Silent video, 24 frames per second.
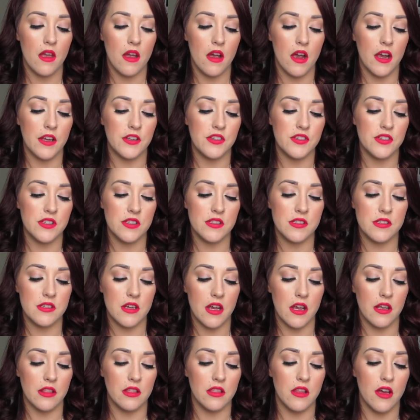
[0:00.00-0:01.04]
I just,
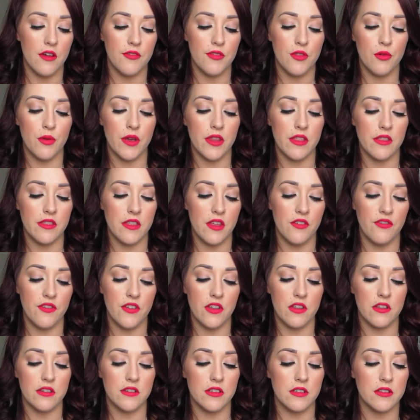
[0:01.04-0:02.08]
I love the way that they
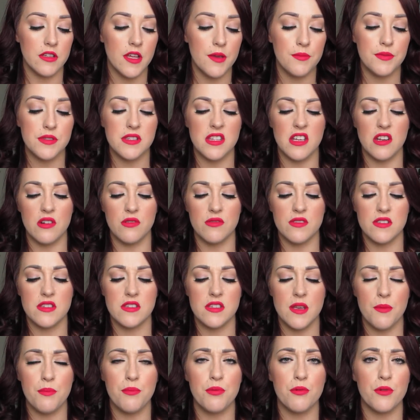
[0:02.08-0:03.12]
feel on the lips. They don't
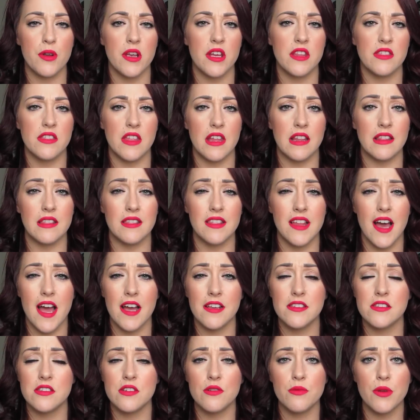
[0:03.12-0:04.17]
separate. They
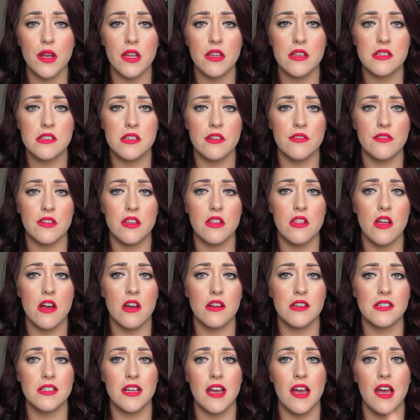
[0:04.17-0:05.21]
last a relatively
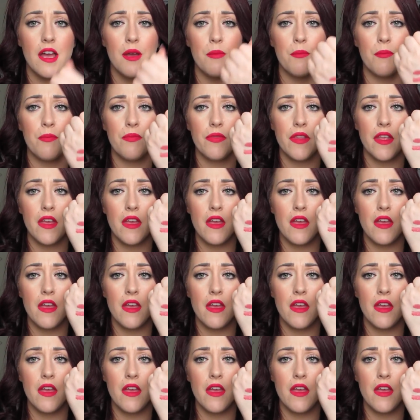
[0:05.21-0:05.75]
long time.